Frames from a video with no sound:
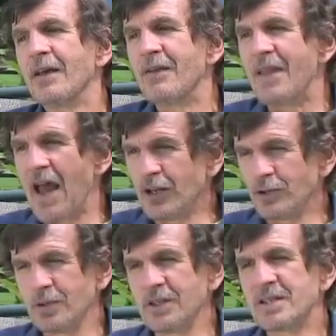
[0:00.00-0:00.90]

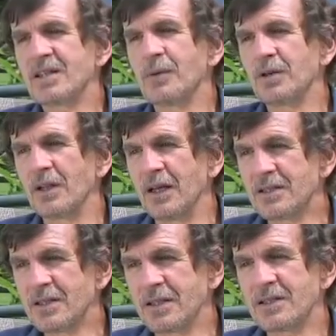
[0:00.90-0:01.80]
naturally
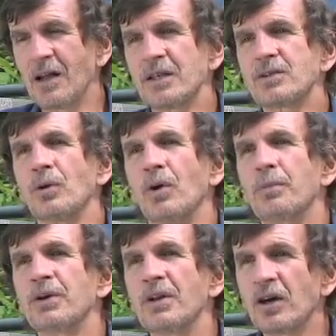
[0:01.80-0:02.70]
stimulates testosterone
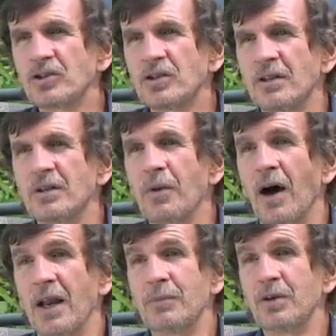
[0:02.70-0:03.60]
production in the
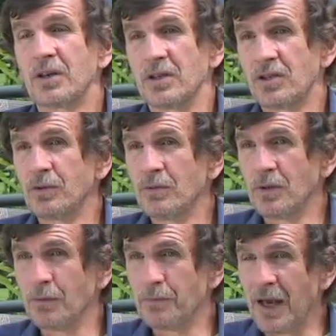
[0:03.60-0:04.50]
body because you,
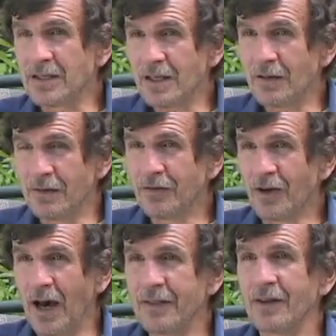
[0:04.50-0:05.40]
you're basically, you've
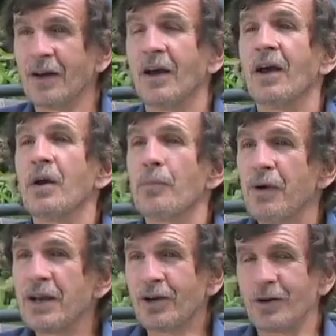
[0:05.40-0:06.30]
got the
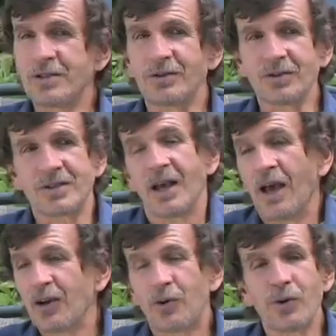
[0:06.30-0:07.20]
precursors
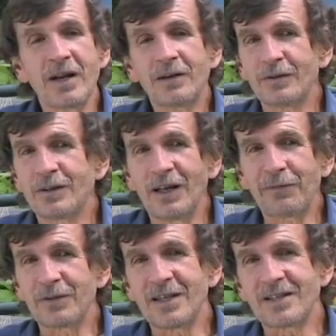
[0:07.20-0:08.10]
critical thing
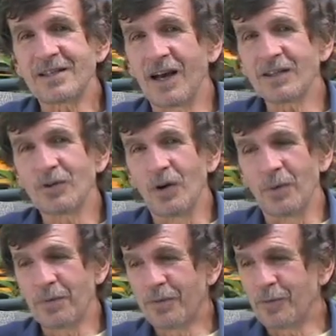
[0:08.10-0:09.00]
for
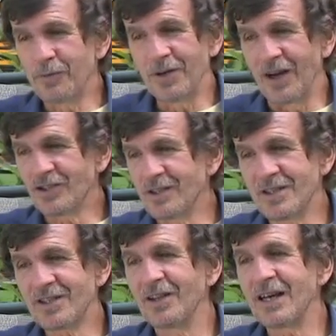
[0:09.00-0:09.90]
testosterone production
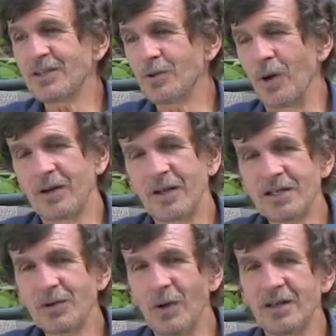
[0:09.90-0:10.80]
is cholesterol.
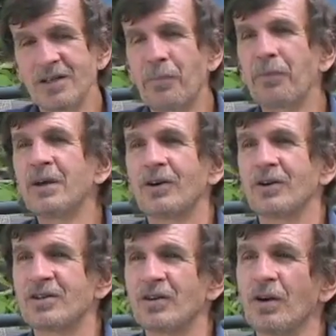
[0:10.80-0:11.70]
Cholesterol is the
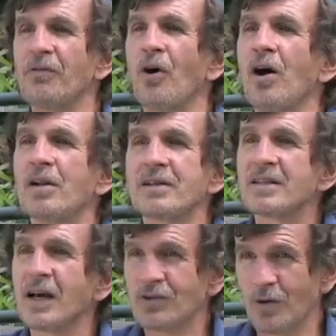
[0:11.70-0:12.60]
precursor of all the
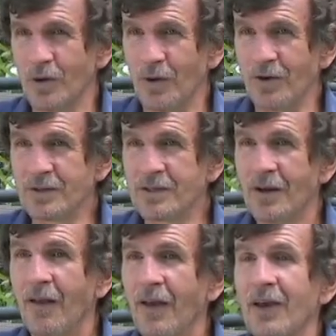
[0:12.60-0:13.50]
sex hormones,
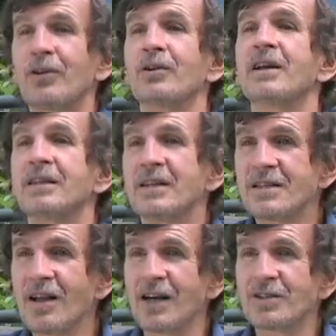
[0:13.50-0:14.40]
including
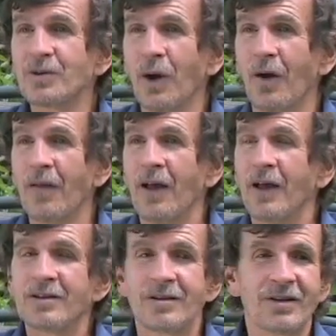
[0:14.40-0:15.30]
testosterone.
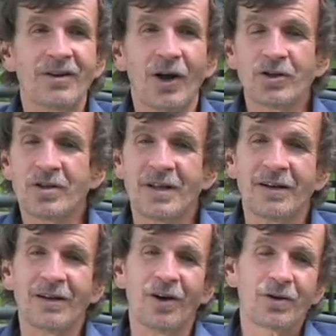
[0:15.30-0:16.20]
So the notion that
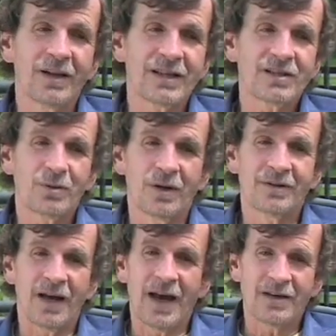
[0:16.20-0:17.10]
a low cholesterol
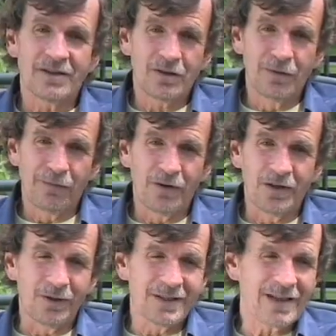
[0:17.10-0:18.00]
diet is good for
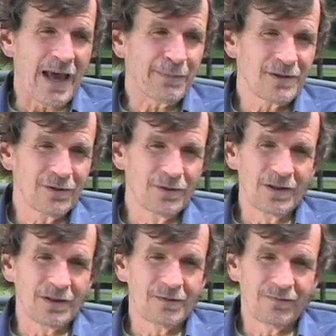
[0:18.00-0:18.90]
you is
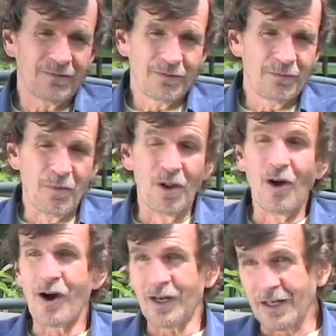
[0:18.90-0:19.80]
absolutely
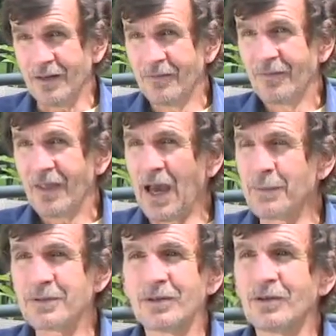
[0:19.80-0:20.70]
malarkey,
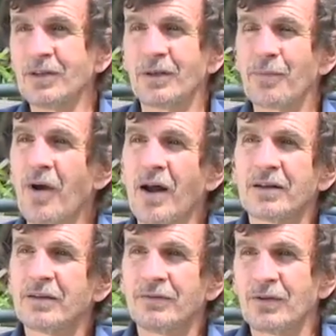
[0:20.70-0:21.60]
absolutely a
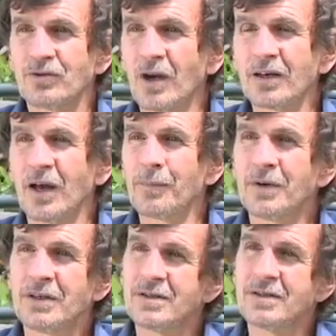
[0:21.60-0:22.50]
product of the drug
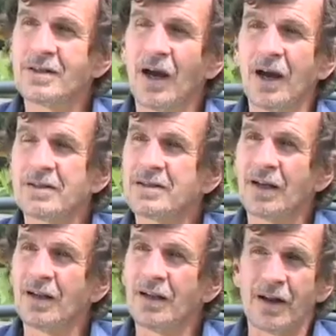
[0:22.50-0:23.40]
companies' desire to
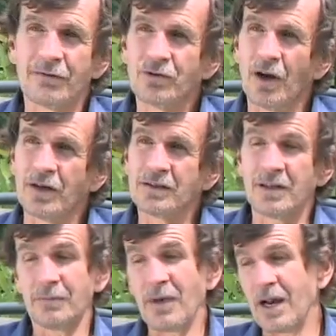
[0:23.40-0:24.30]
sell a lot of drugs
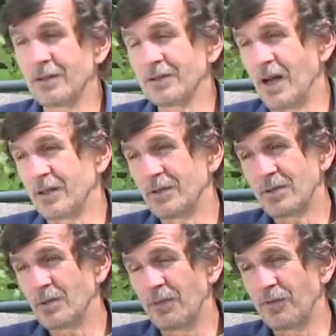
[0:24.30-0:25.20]
and the medical
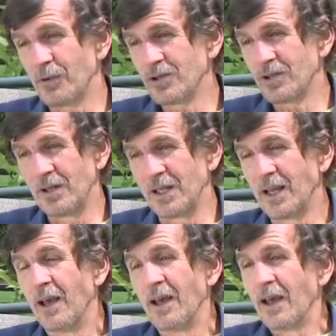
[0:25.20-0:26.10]
doctors who unfortunately
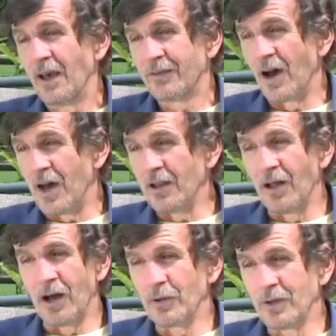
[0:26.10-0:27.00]
have gone
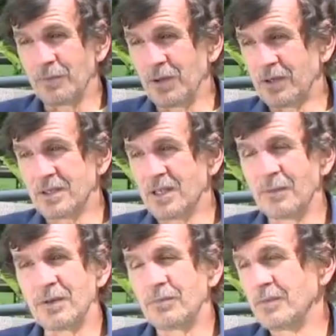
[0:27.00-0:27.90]
along with it because
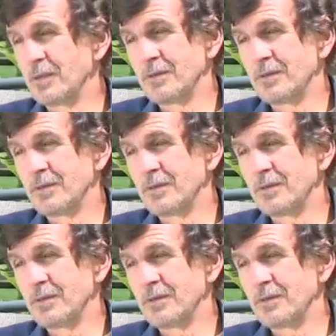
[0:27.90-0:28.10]
they've been